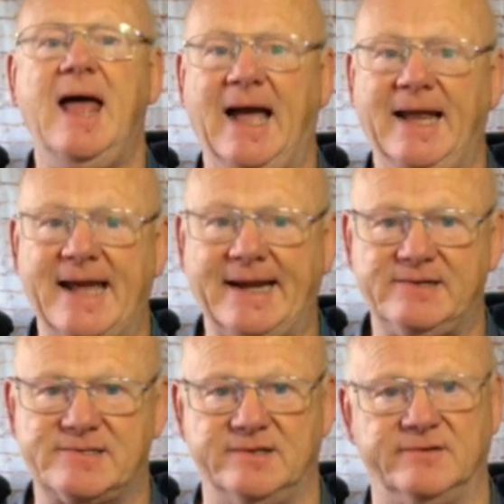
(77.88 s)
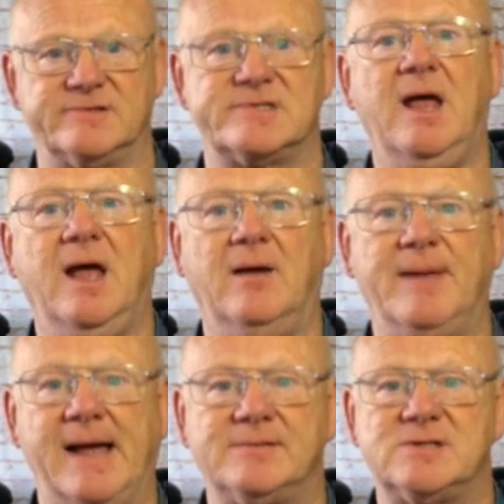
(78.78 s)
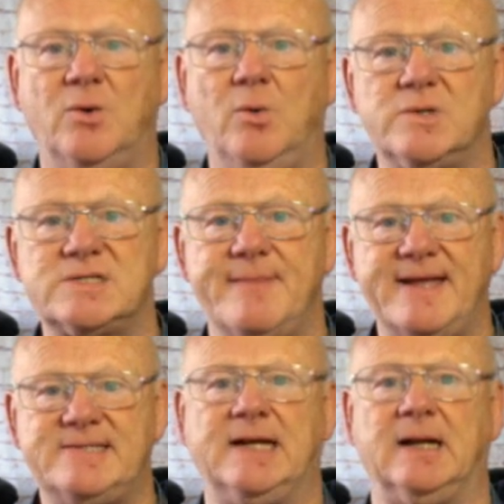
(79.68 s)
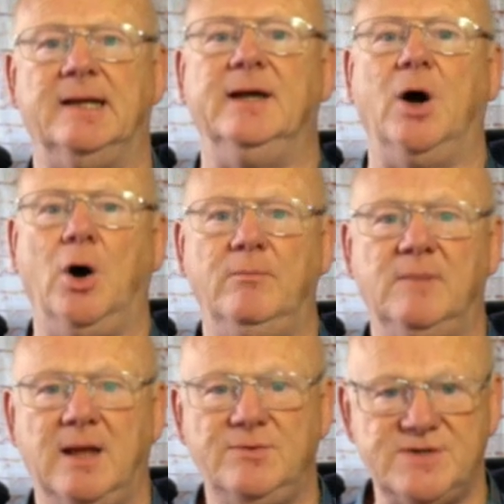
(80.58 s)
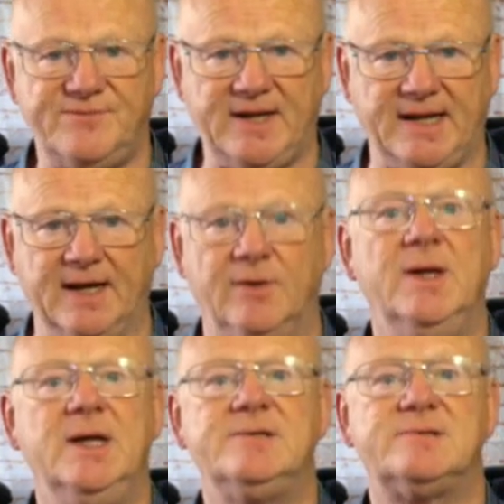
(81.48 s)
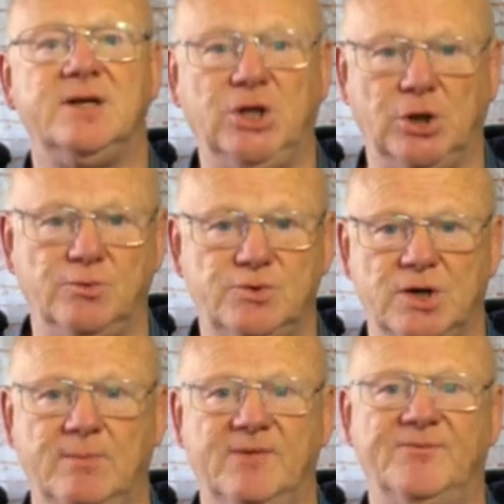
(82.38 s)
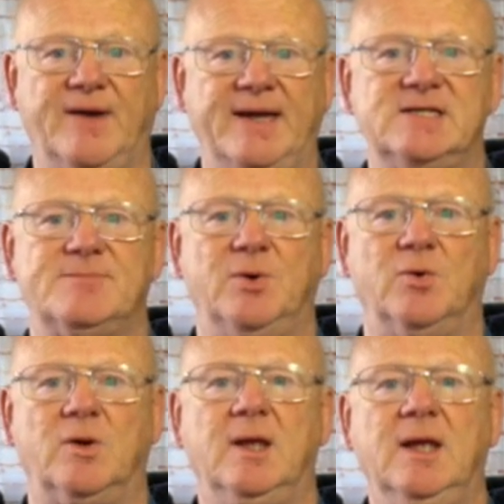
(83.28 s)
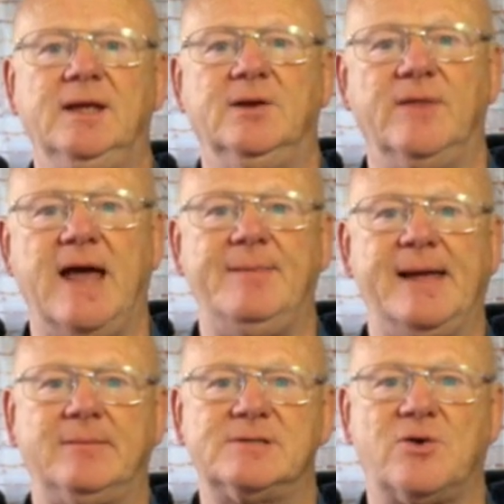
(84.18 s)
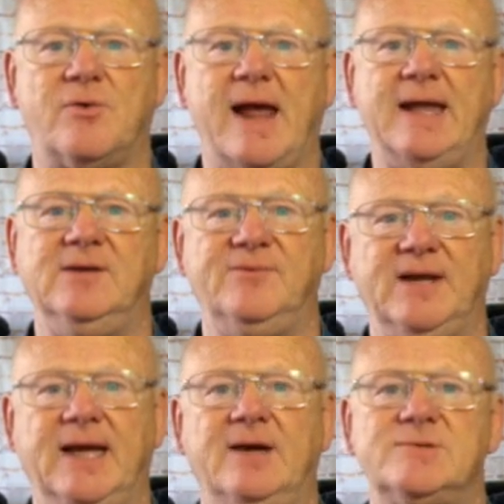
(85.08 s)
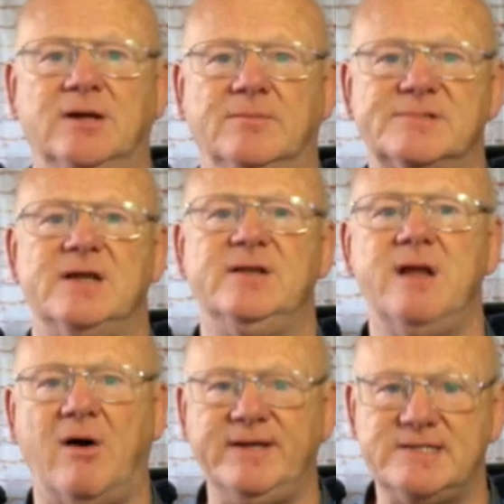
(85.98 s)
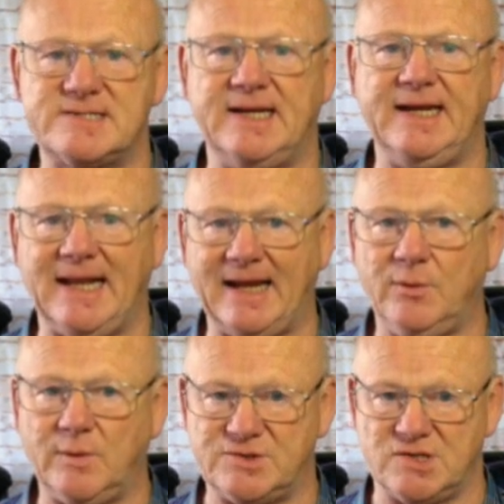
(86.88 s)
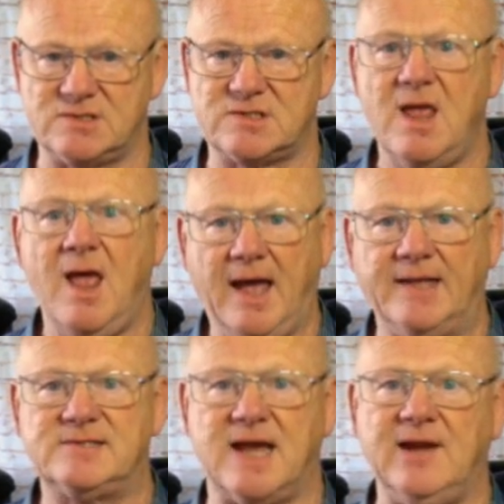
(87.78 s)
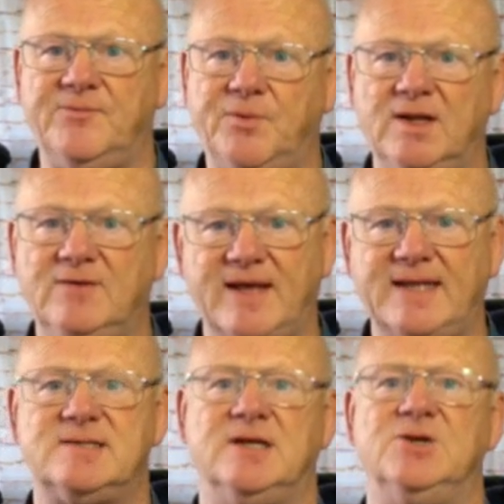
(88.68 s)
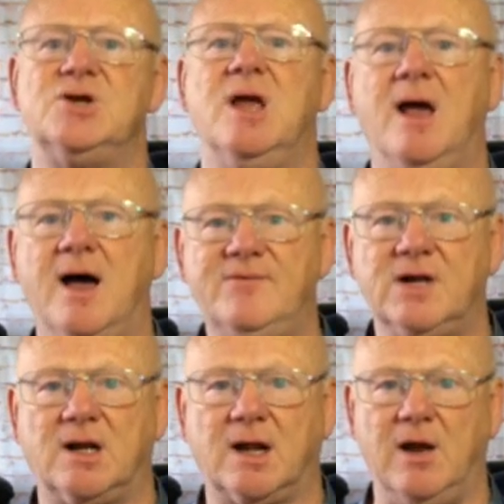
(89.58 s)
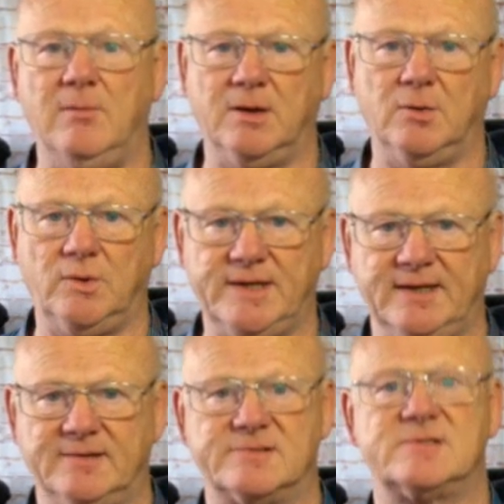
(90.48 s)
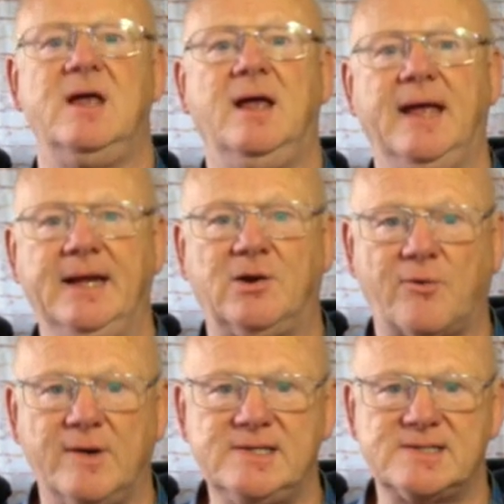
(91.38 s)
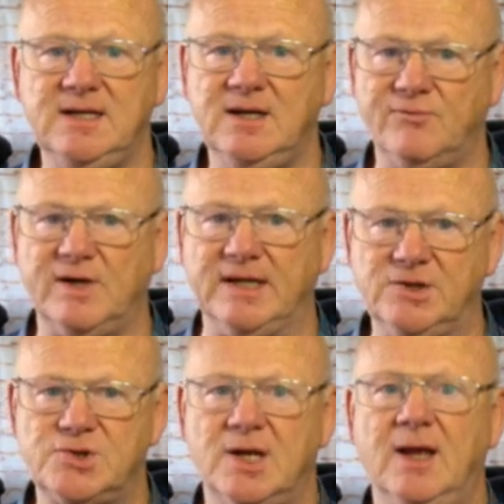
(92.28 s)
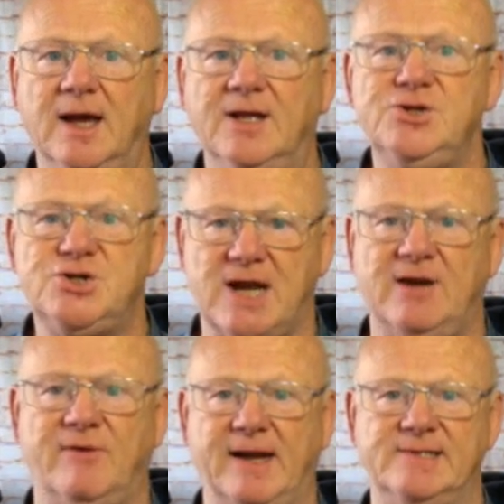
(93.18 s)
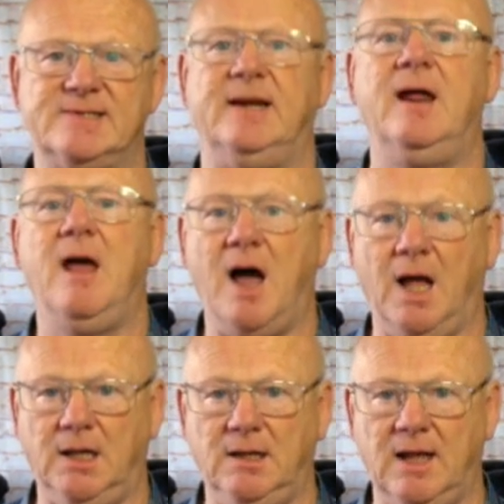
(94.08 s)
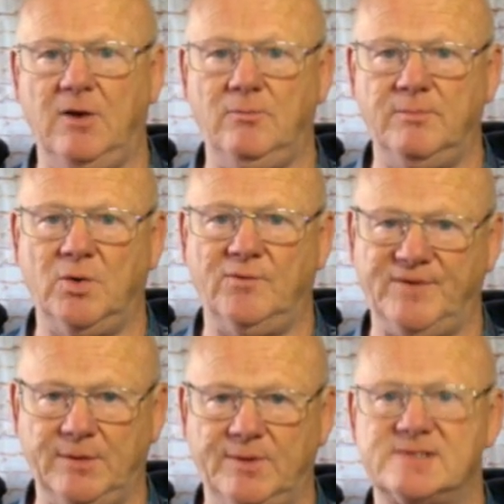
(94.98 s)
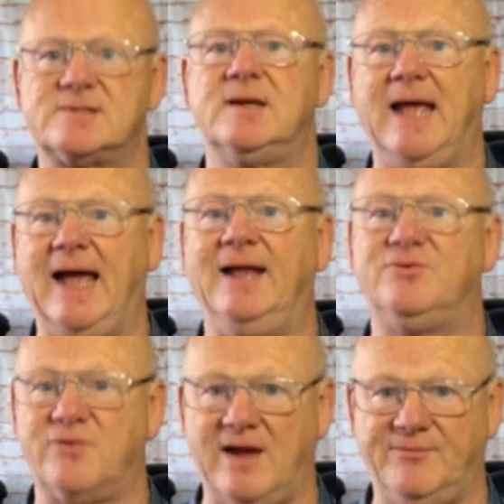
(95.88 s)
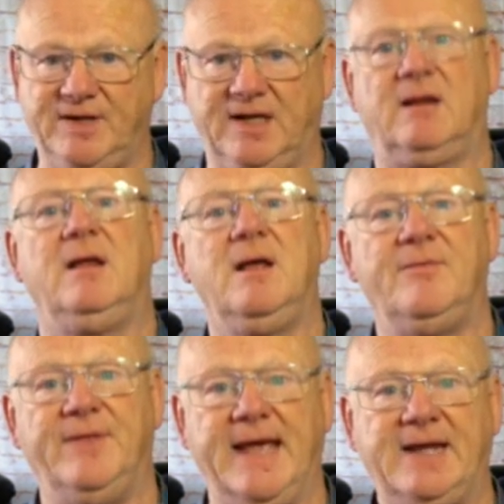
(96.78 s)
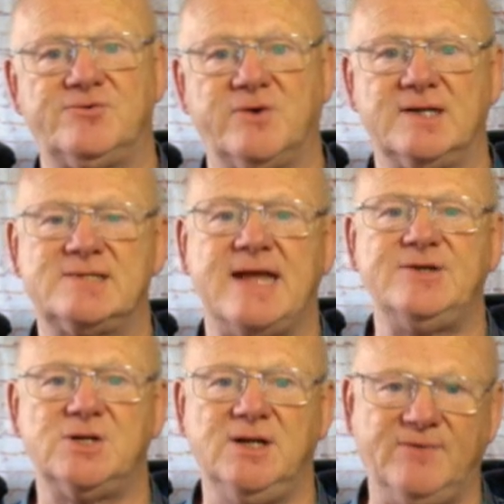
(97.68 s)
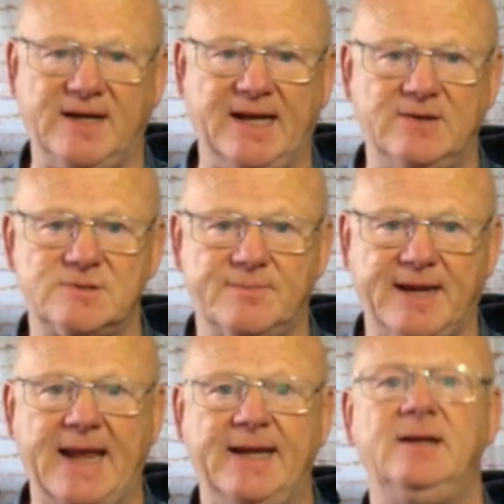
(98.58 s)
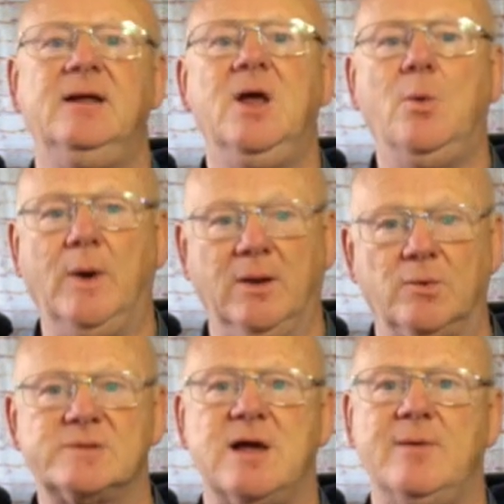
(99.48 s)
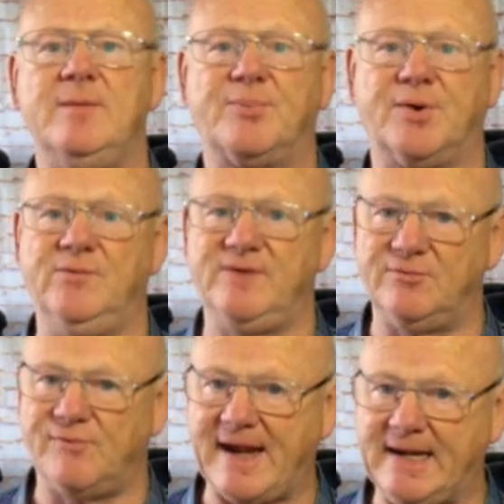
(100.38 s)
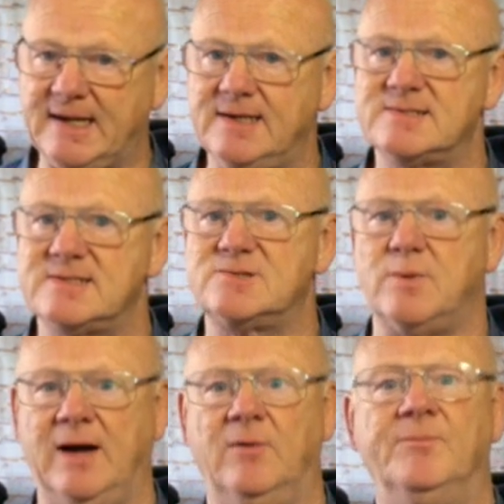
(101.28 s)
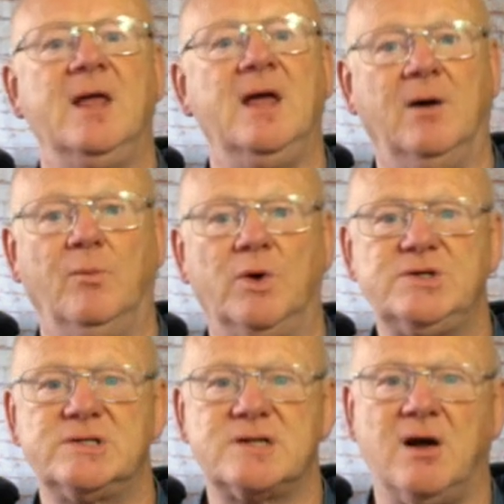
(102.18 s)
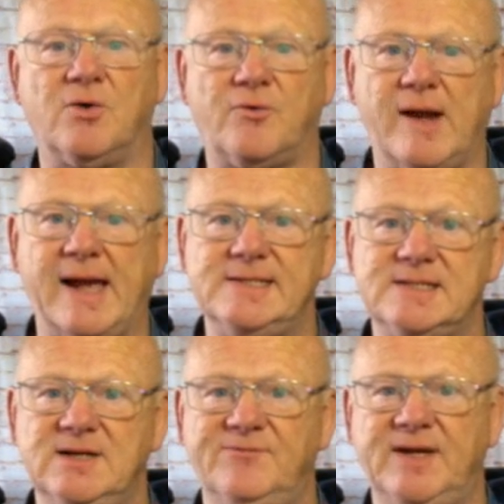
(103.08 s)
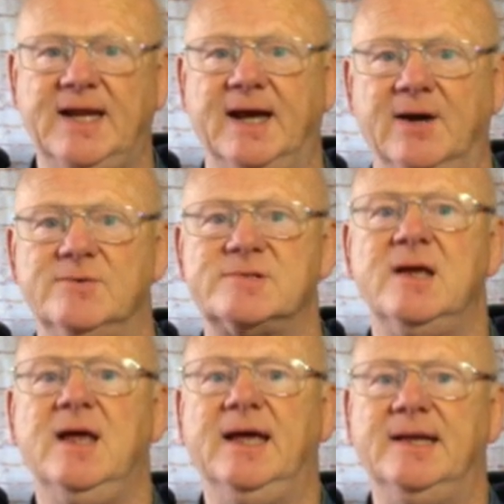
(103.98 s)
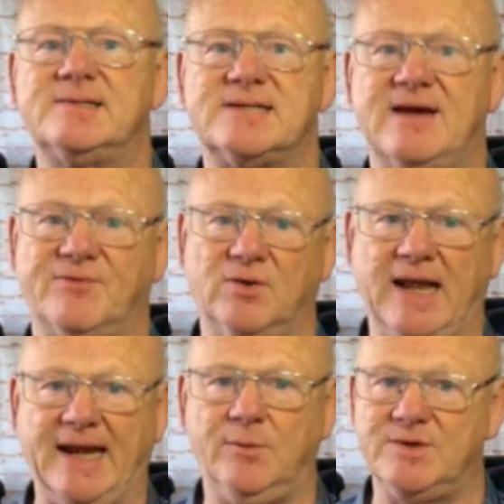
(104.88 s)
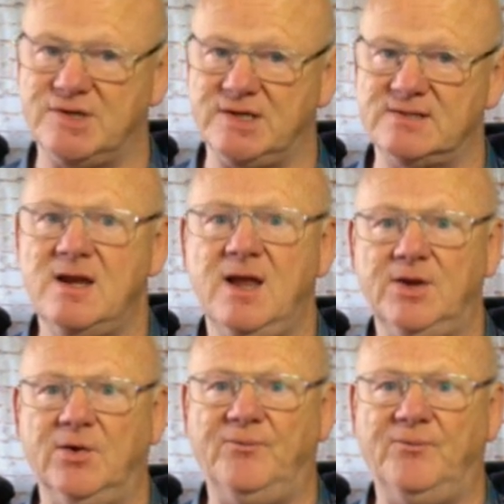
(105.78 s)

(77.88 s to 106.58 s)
and accents and be able to automatically upload your video to YouTube and Facebook. You'll now be able to create your videos in up to 19 languages and take full advantage of a global audience, increasing your reach and generating a load more viewers and traffic. The extra attention your videos will be getting will also improve your rankings as well. And once you start creating your videos in several languages, you'll